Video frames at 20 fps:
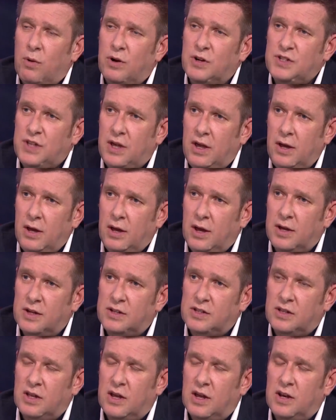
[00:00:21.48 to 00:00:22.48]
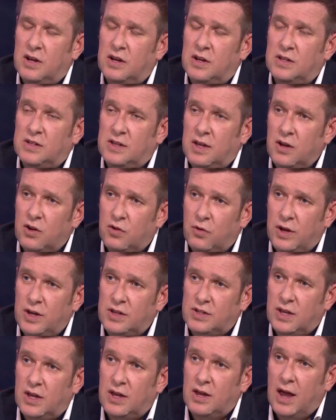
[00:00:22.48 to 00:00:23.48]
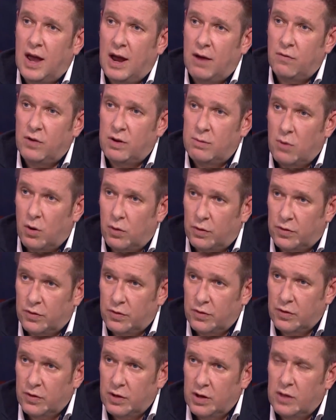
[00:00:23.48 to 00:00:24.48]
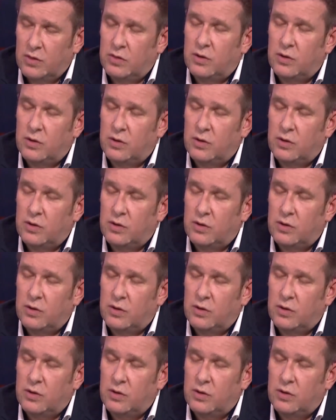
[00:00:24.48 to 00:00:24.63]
What we're seeing is it is increasing every month.